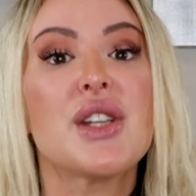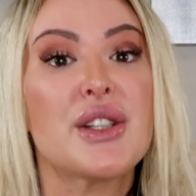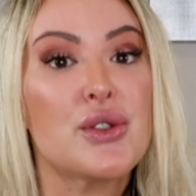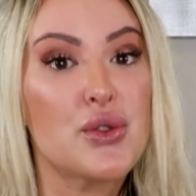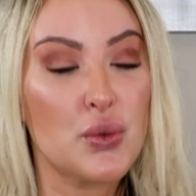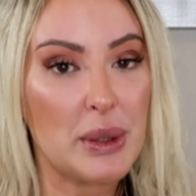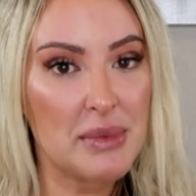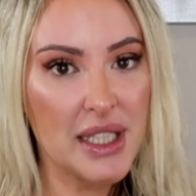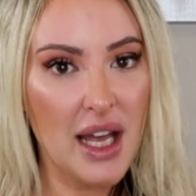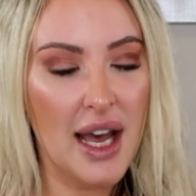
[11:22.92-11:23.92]
It's
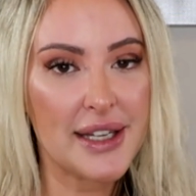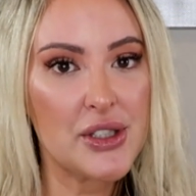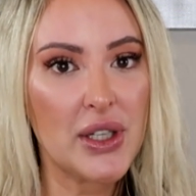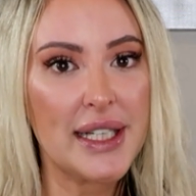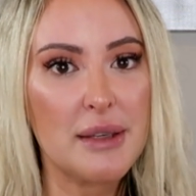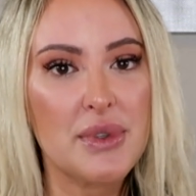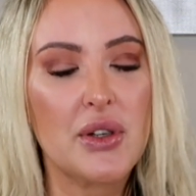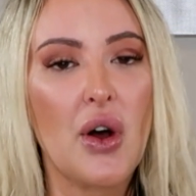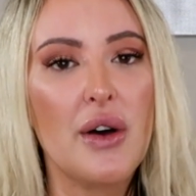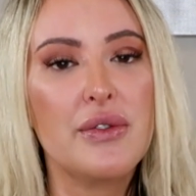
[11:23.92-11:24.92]
extremely hydrating,
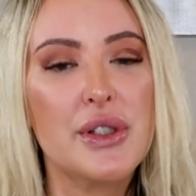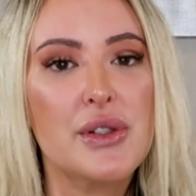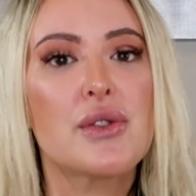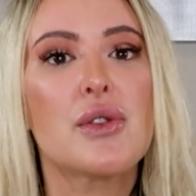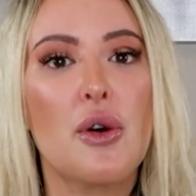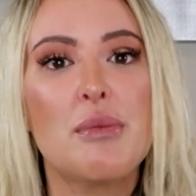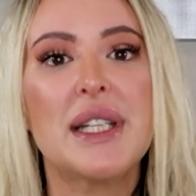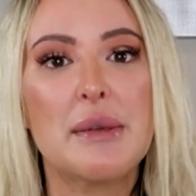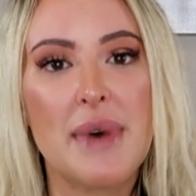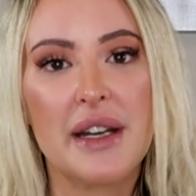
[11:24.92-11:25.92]
but it offers so
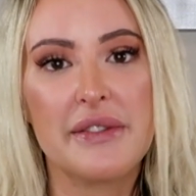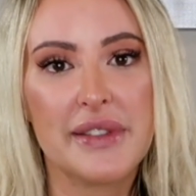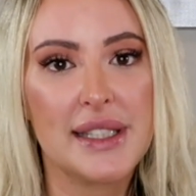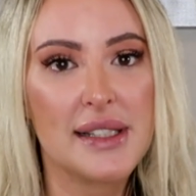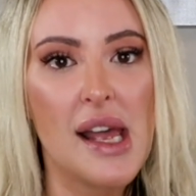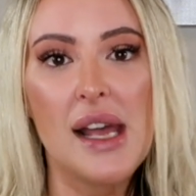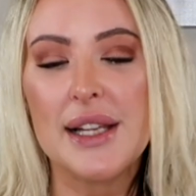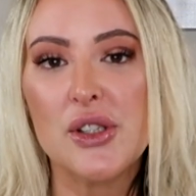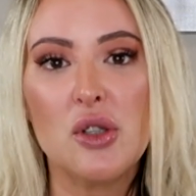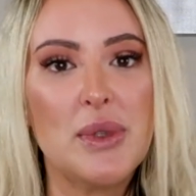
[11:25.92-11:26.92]
many benefits.
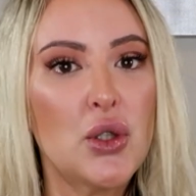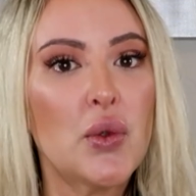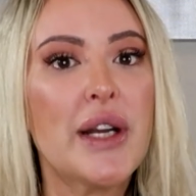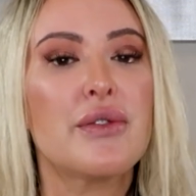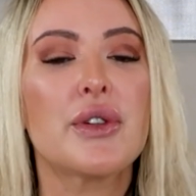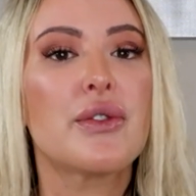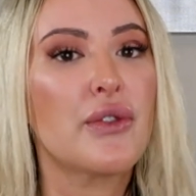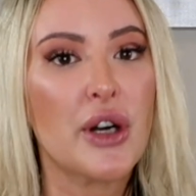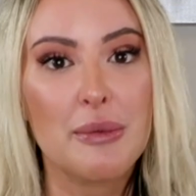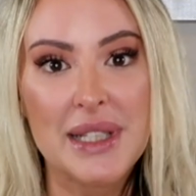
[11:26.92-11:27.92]
It's going to be great for
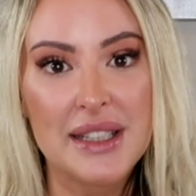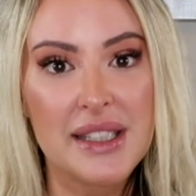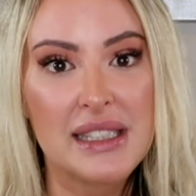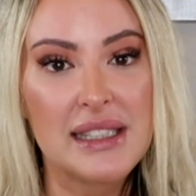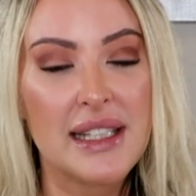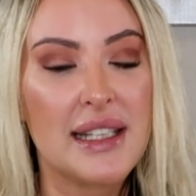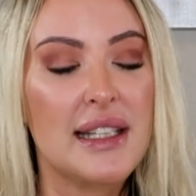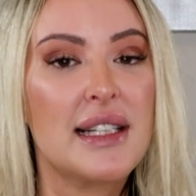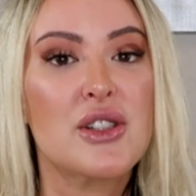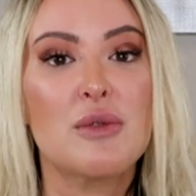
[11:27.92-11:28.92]
firming the
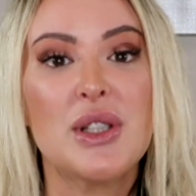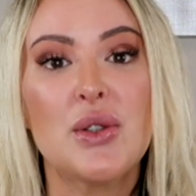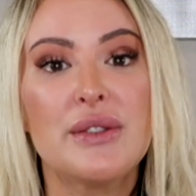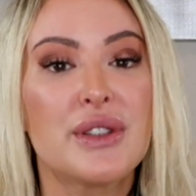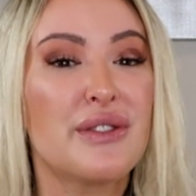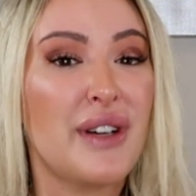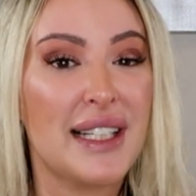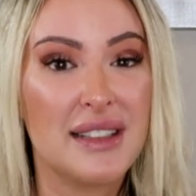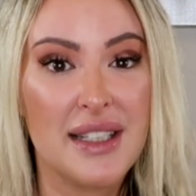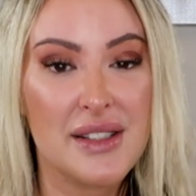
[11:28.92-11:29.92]
skin. It's going to be great for
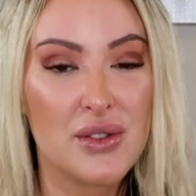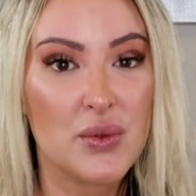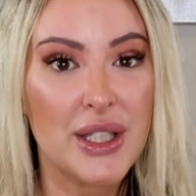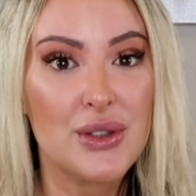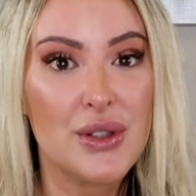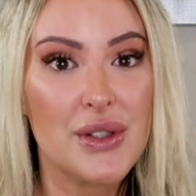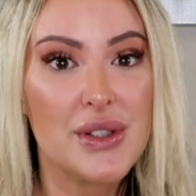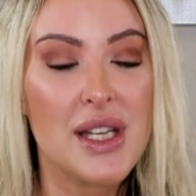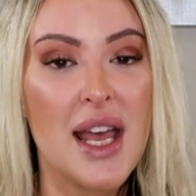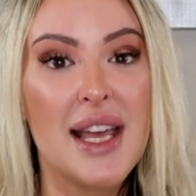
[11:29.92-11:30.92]
fine lines and
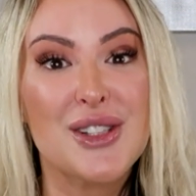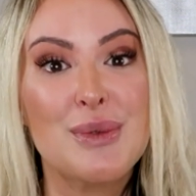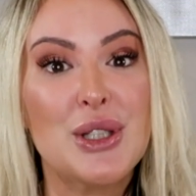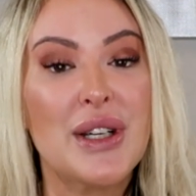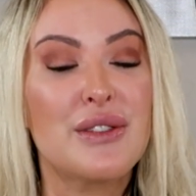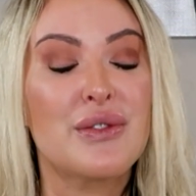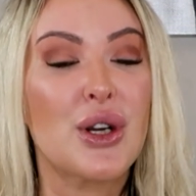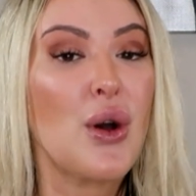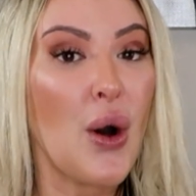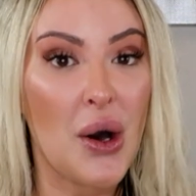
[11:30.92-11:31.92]
wrinkles. It's going to be great
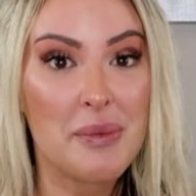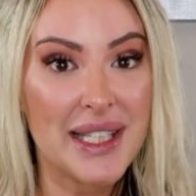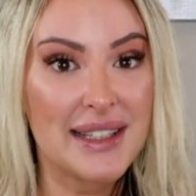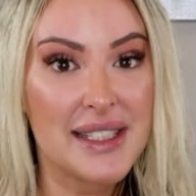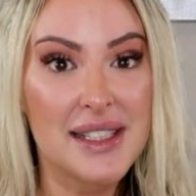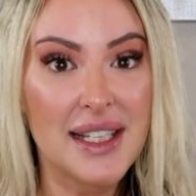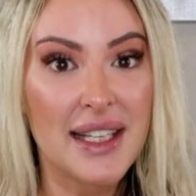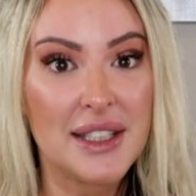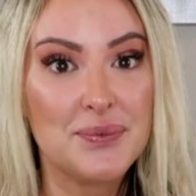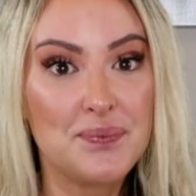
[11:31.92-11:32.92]
for calming the
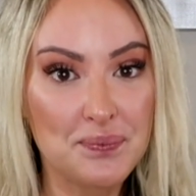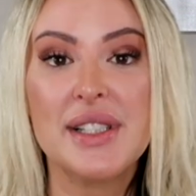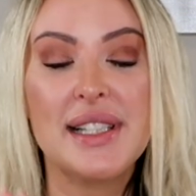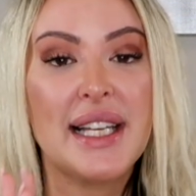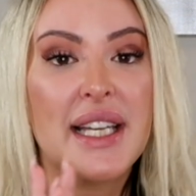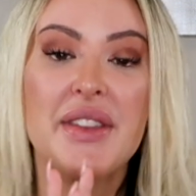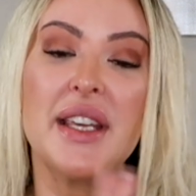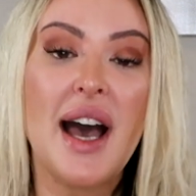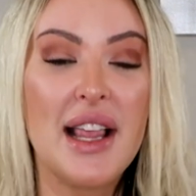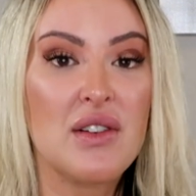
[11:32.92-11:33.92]
skin. Just like
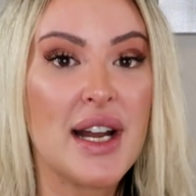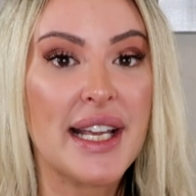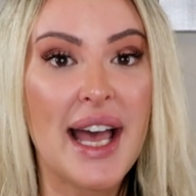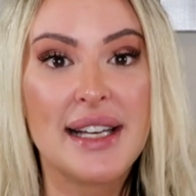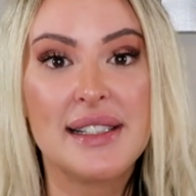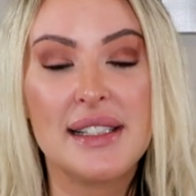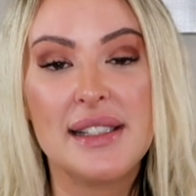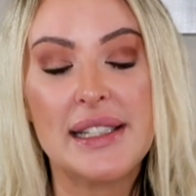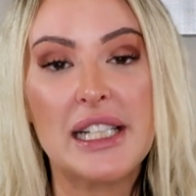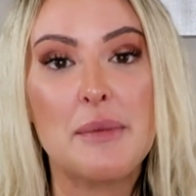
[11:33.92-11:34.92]
the hyaluronic
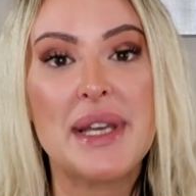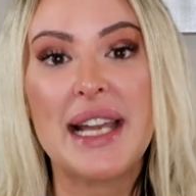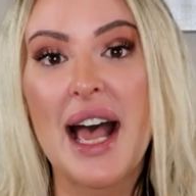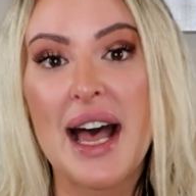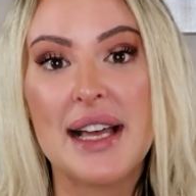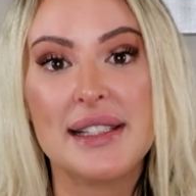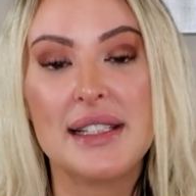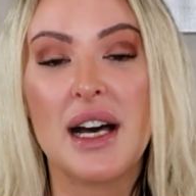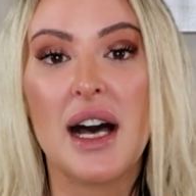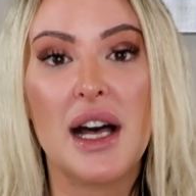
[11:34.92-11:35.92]
acid serum, it has
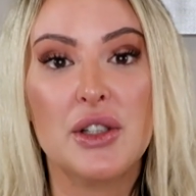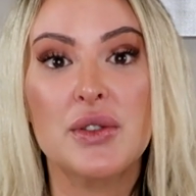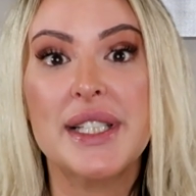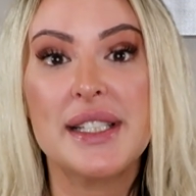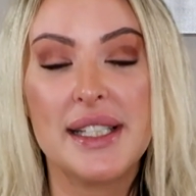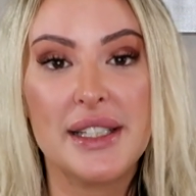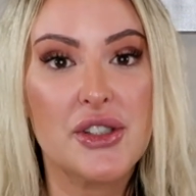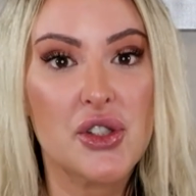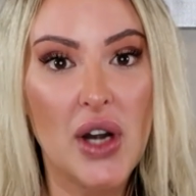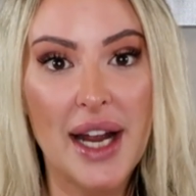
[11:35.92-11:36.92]
uh, green tea
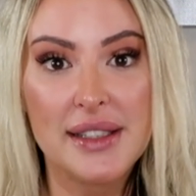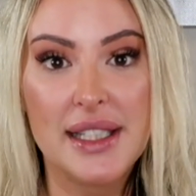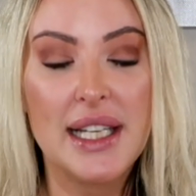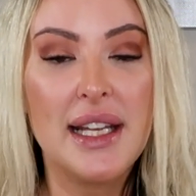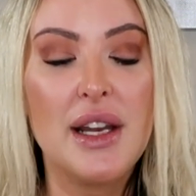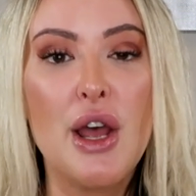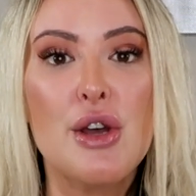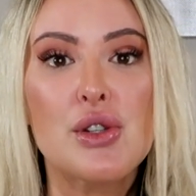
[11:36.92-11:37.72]
extracts in it,